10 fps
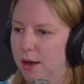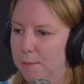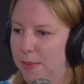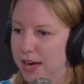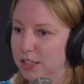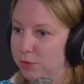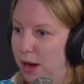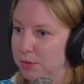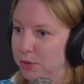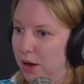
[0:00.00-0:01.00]
um, minds
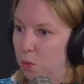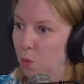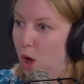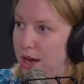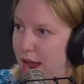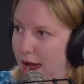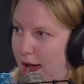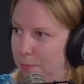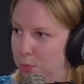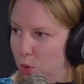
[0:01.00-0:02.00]
wrapped around one
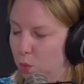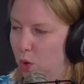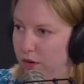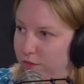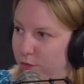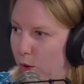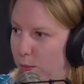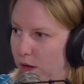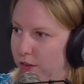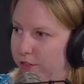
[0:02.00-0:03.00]
app or one
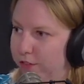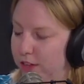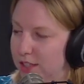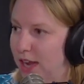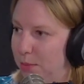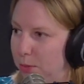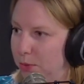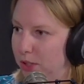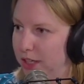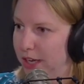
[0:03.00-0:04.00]
form of
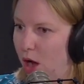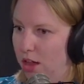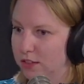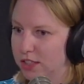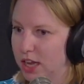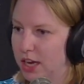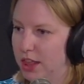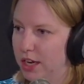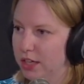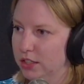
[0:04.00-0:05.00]
cyberbullying, all of a
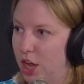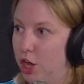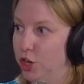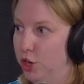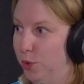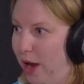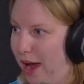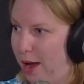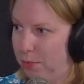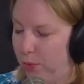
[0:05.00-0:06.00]
sudden there's a new
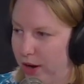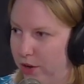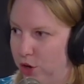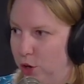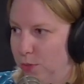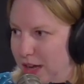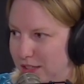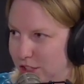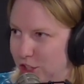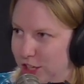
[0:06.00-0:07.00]
app where new
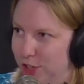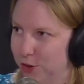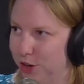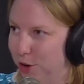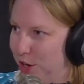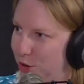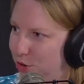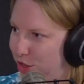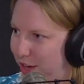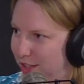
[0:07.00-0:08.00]
messaging or, or
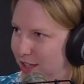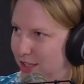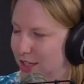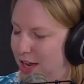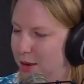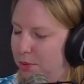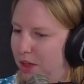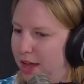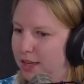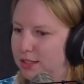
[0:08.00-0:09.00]
new things can take
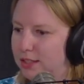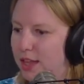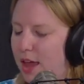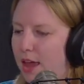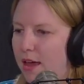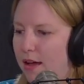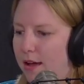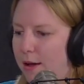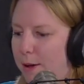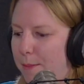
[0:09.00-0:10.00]
place.
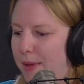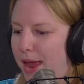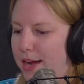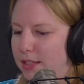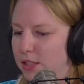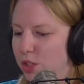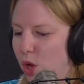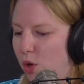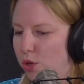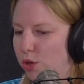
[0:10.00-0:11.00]
Um, and
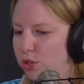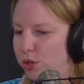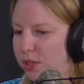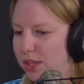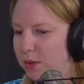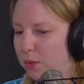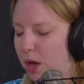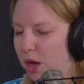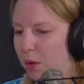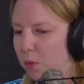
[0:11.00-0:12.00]
so usually
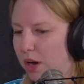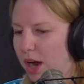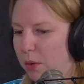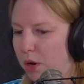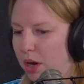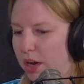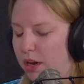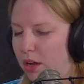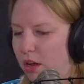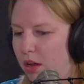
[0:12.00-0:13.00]
what what I
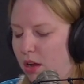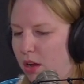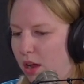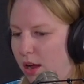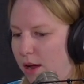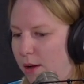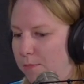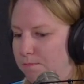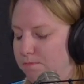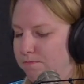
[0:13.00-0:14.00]
would
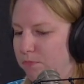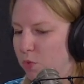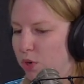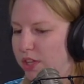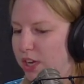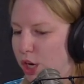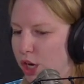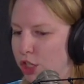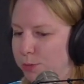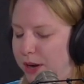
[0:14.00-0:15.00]
um, really
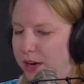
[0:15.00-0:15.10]
encourage